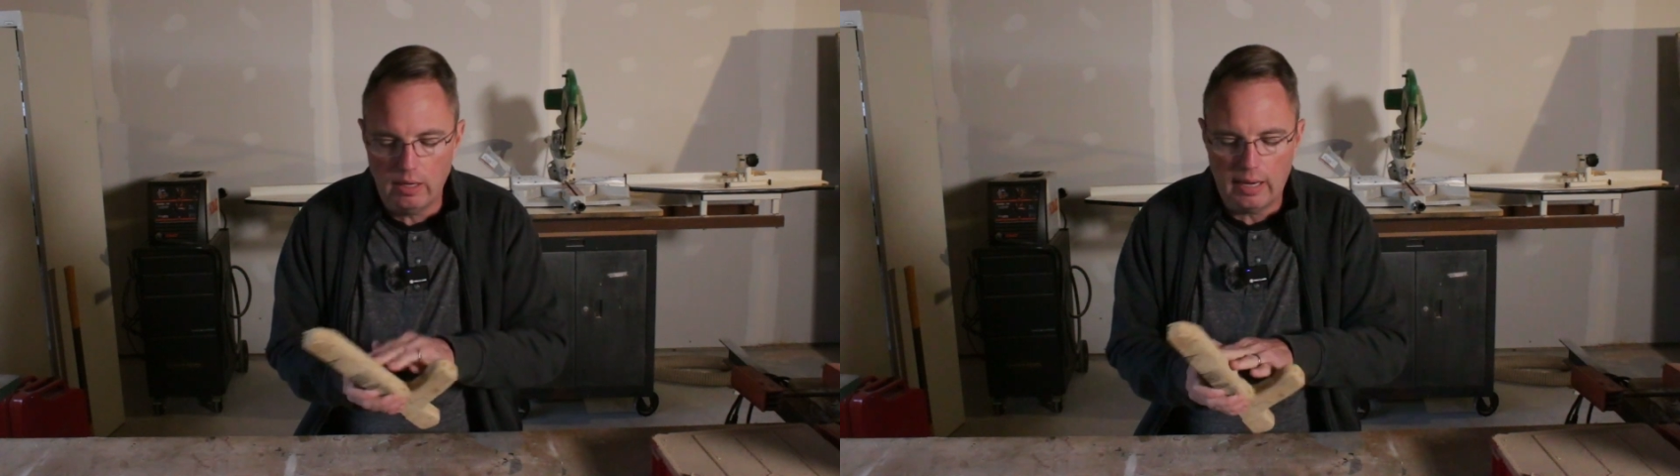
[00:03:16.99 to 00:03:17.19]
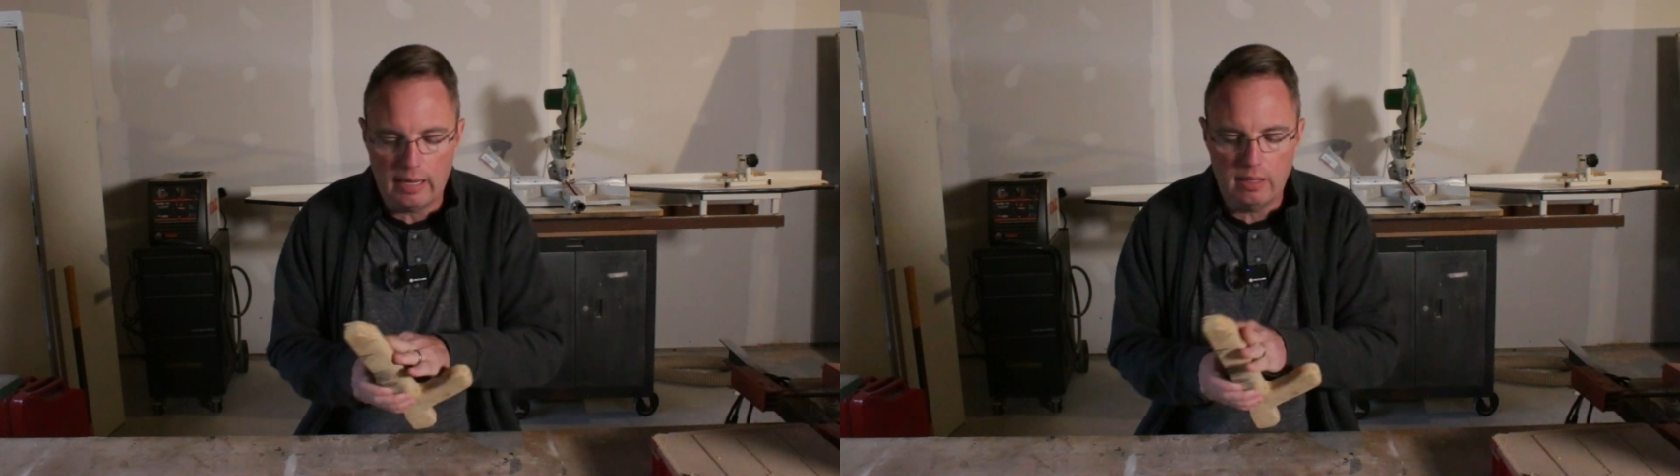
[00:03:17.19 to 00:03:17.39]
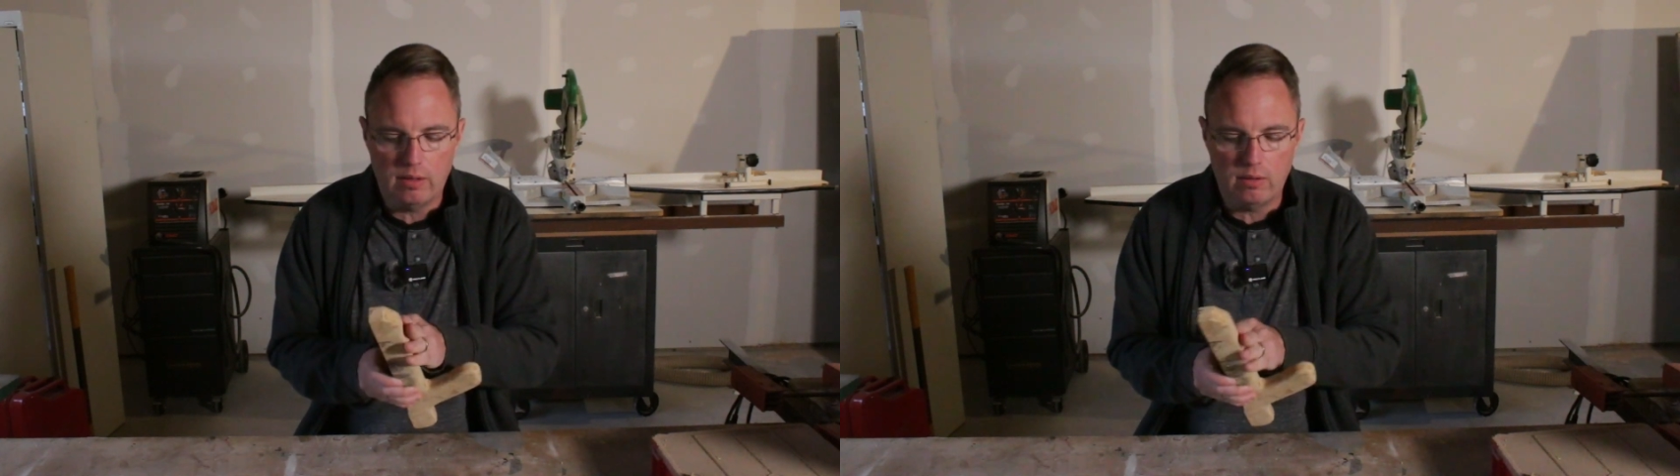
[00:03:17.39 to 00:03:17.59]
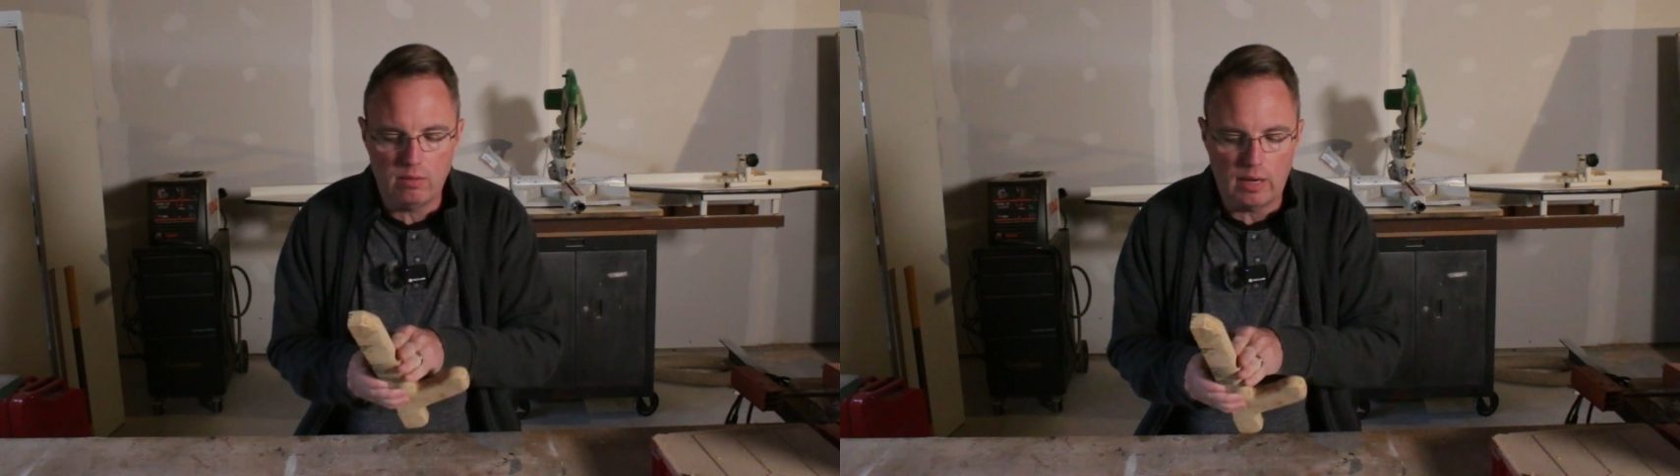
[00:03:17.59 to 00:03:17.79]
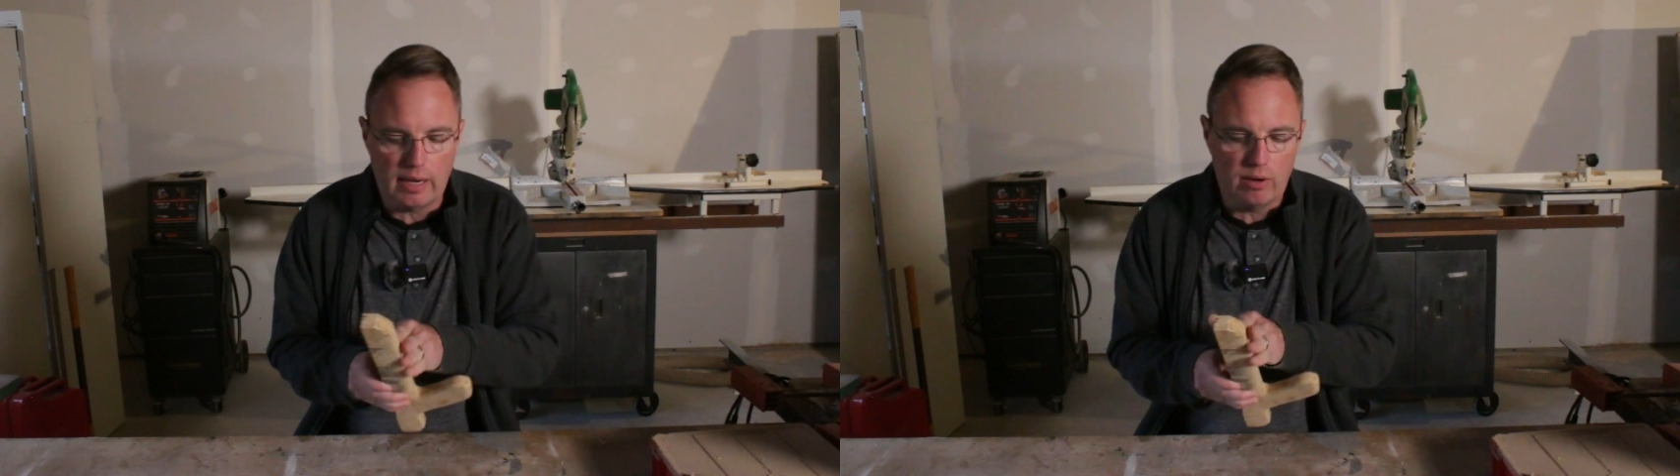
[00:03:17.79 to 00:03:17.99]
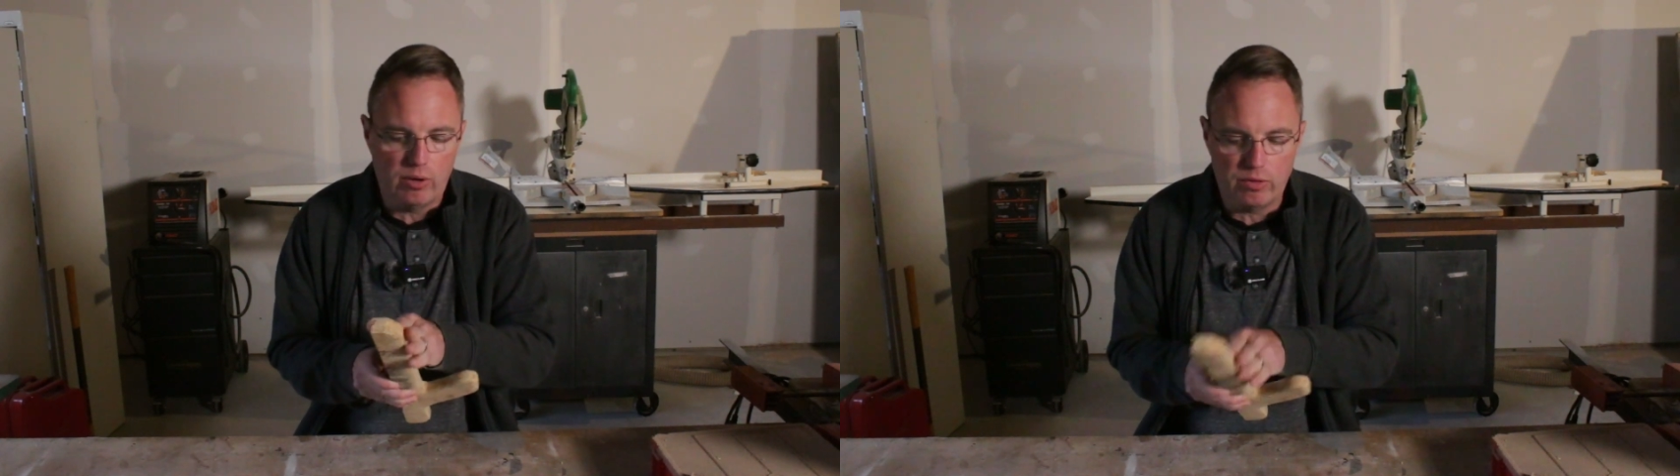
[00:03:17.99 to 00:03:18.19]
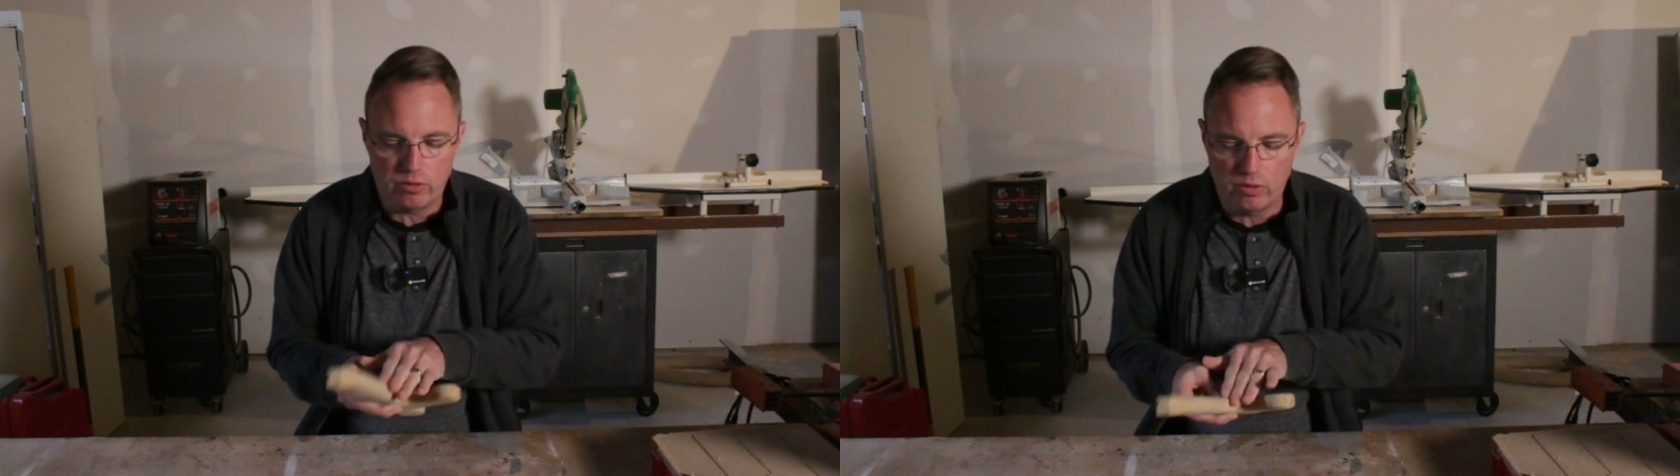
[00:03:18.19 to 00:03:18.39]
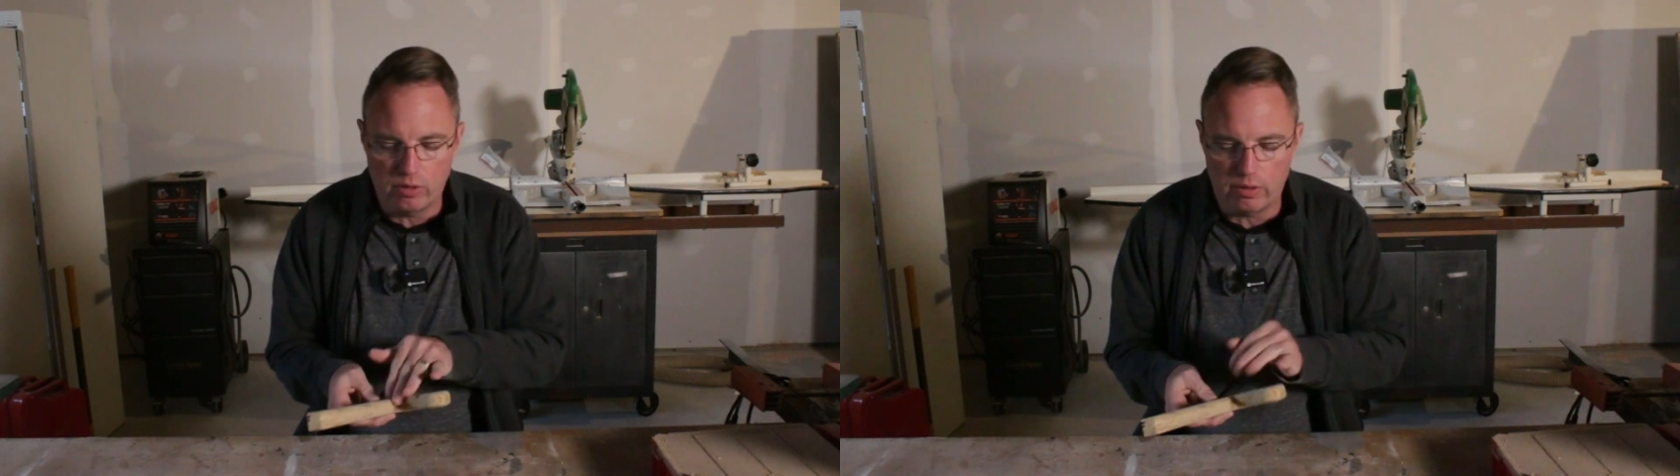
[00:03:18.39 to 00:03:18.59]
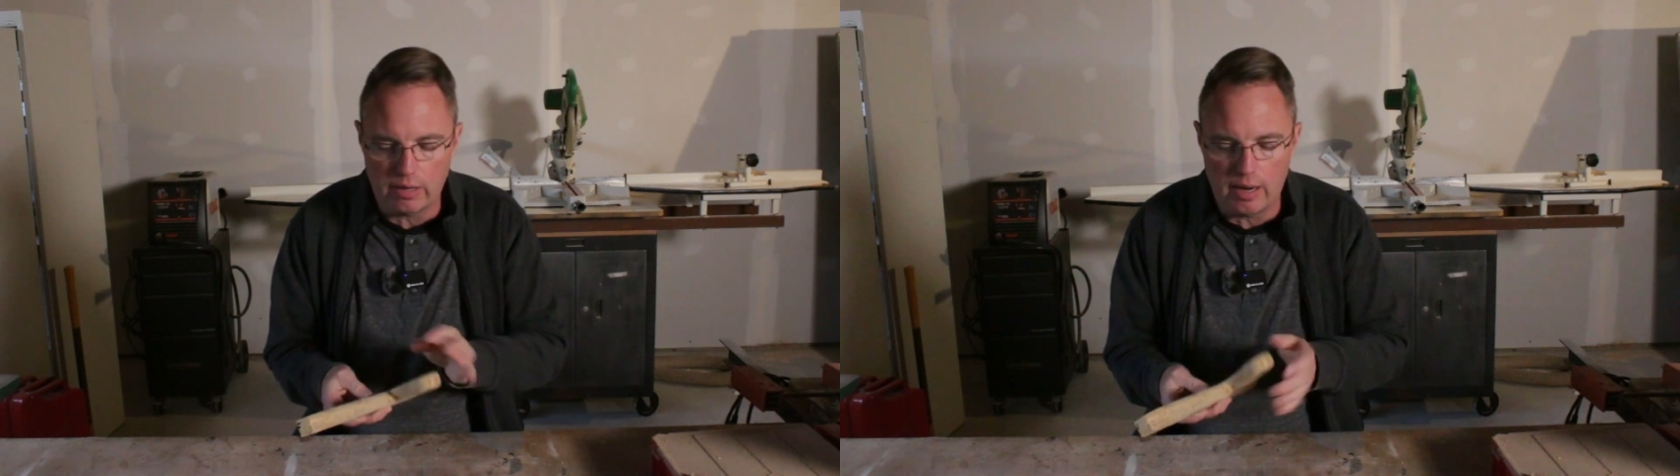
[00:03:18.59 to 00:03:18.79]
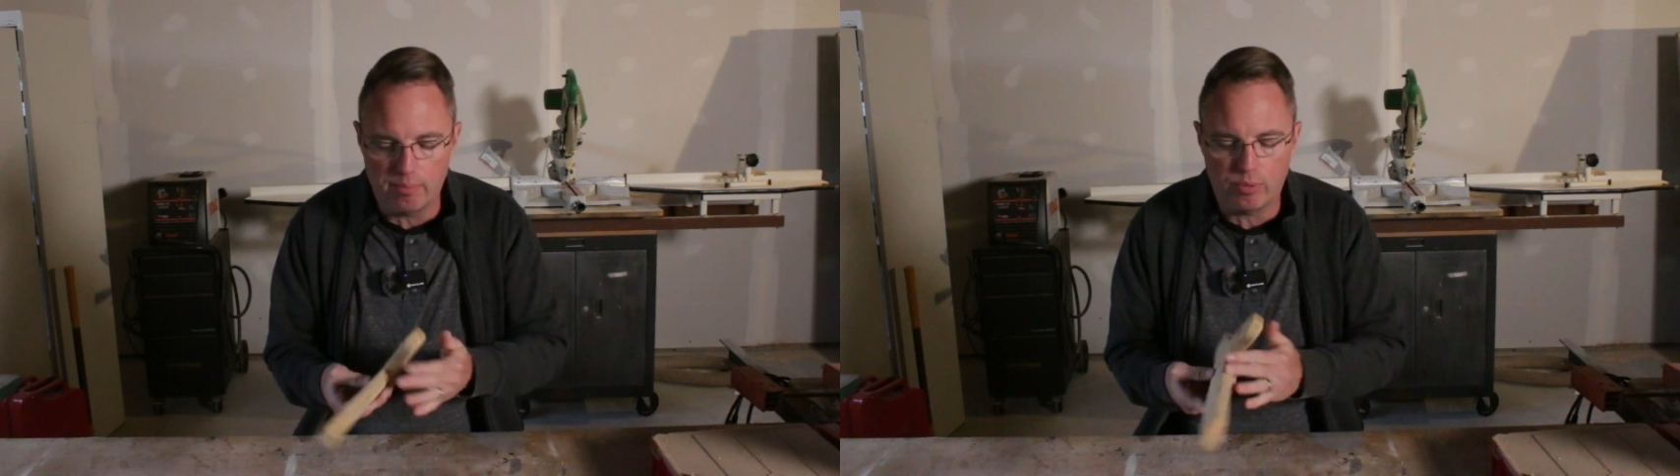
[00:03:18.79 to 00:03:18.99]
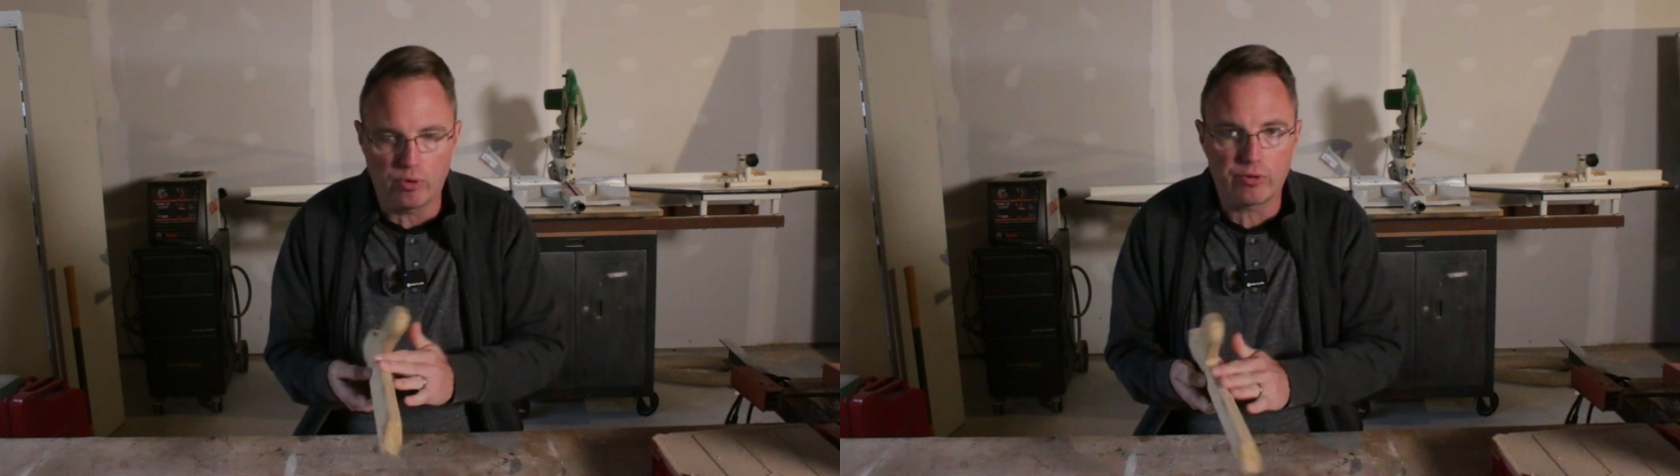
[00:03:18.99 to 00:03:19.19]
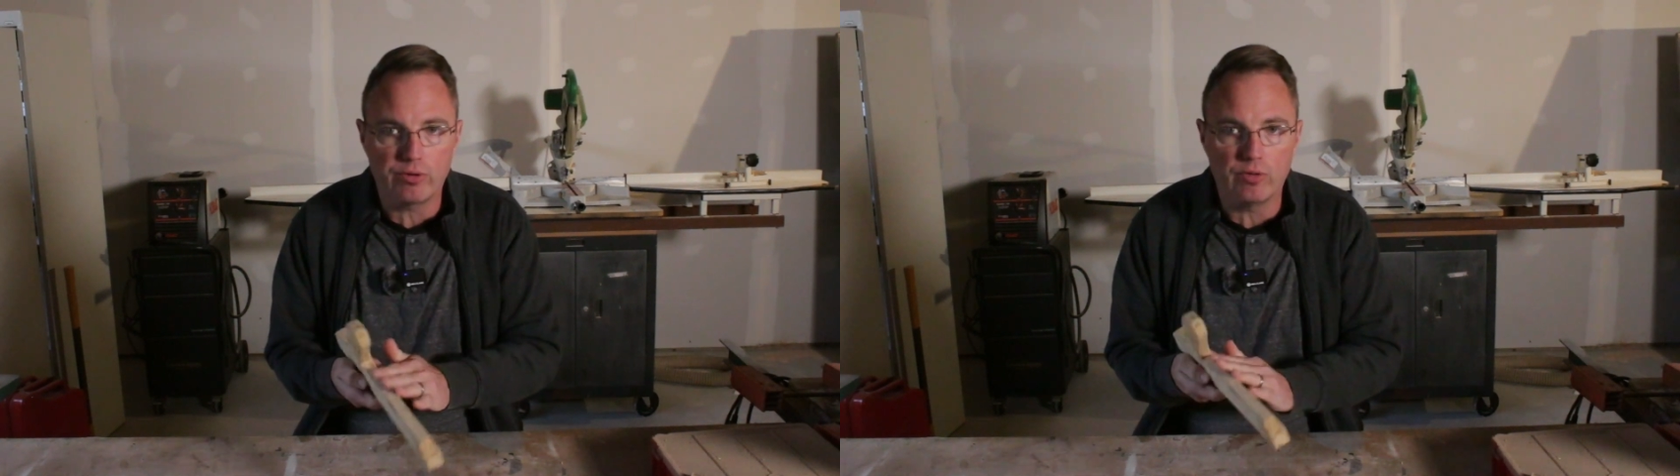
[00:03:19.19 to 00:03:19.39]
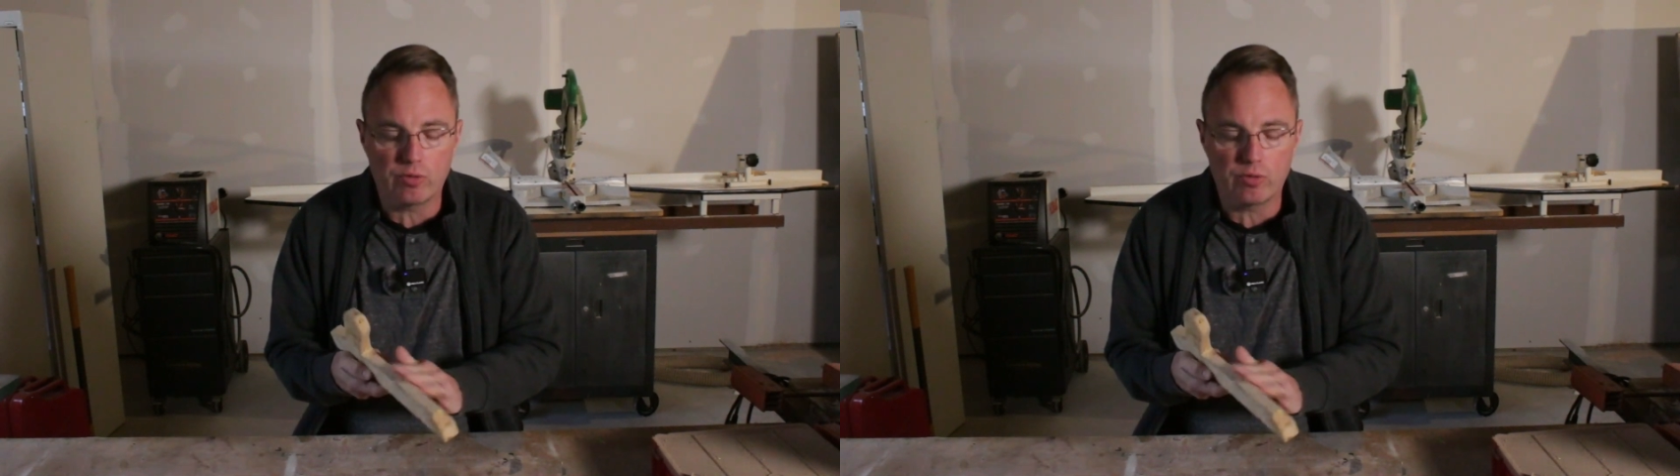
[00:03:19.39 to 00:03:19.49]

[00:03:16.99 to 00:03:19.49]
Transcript: and I always do the top portion